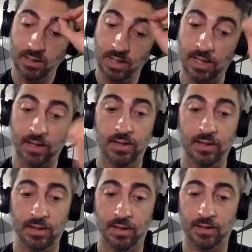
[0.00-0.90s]
Yeah.
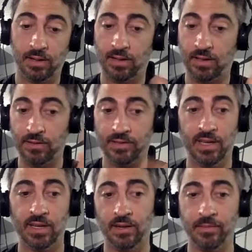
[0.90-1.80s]
And like you
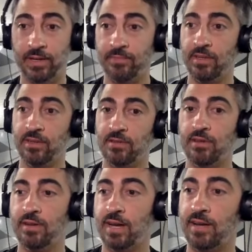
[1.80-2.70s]
said, I mean, you know,
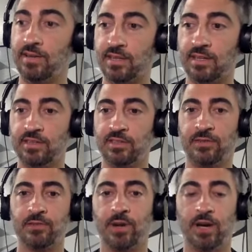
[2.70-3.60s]
you and I discussed this
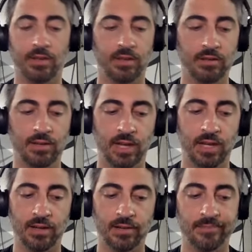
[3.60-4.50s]
for a while the other
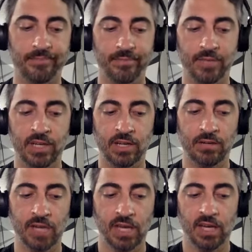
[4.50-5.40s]
day. You
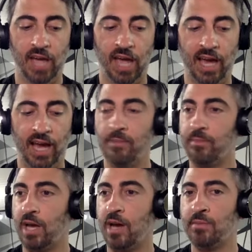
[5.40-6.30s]
know,
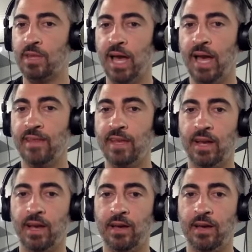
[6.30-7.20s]
I'm glad that
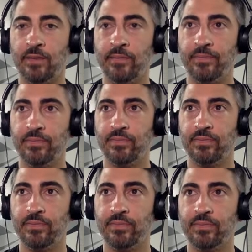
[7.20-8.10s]
I'm
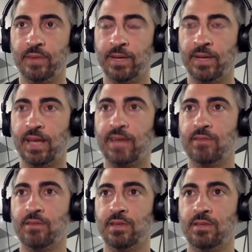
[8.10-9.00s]
not glad
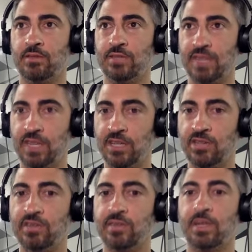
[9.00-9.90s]
that there was
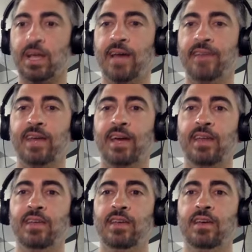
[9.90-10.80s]
issues. I'm glad
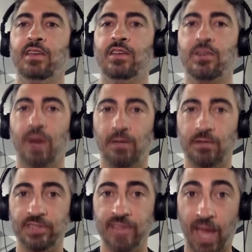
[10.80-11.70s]
that, you know, I
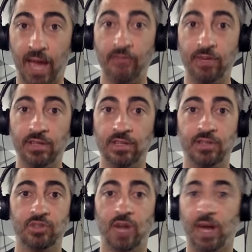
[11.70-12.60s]
was having
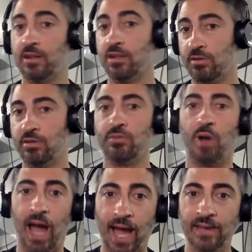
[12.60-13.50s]
to try to learn to
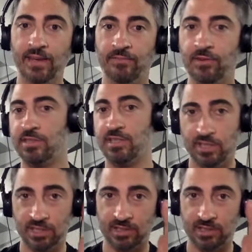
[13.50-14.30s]
ride versus